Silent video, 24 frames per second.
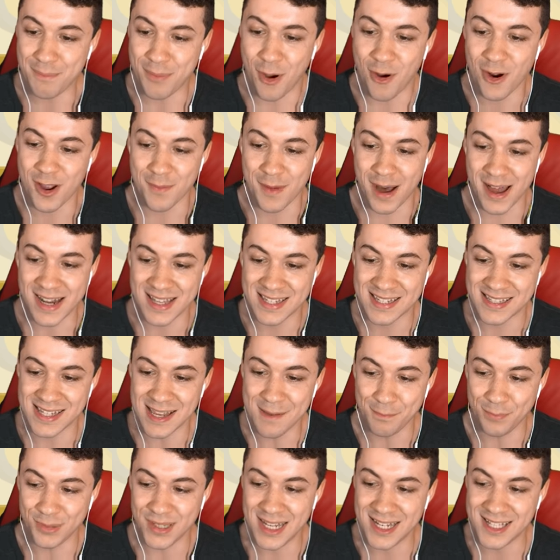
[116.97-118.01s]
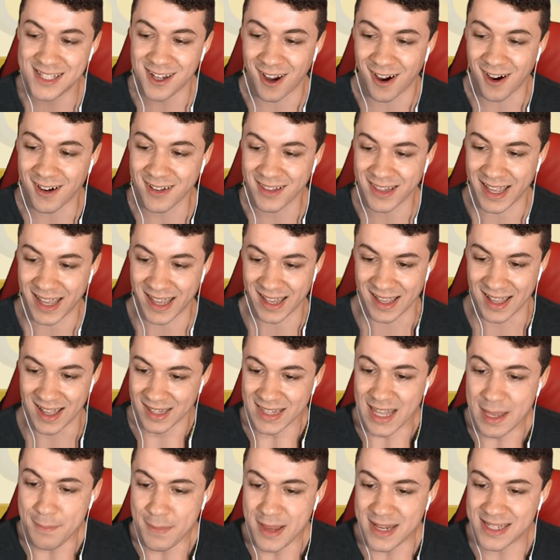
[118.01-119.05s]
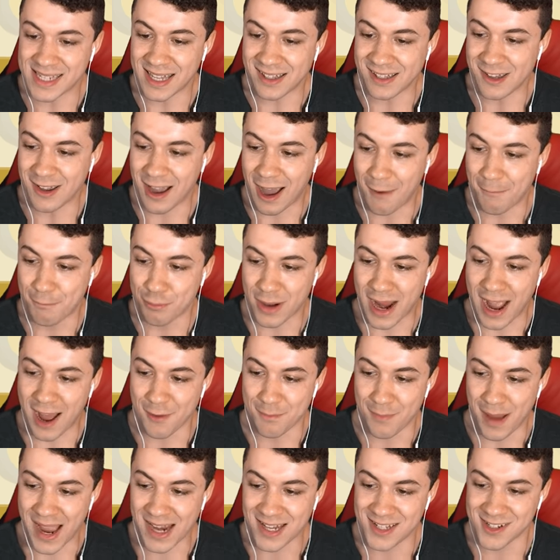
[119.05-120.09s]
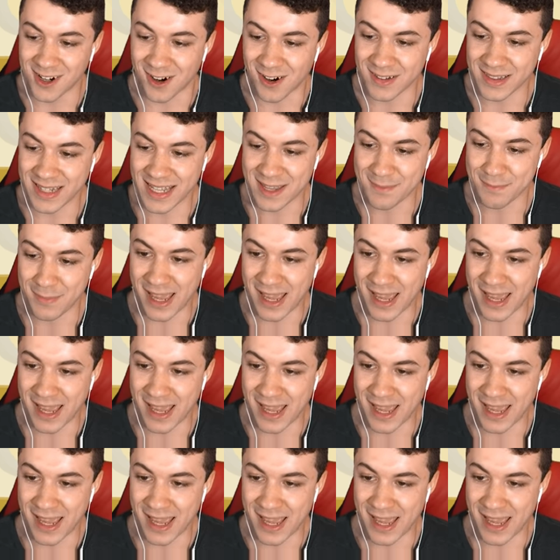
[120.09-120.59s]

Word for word: Pokemon is simply Darling. Let me tell you how proud my Darling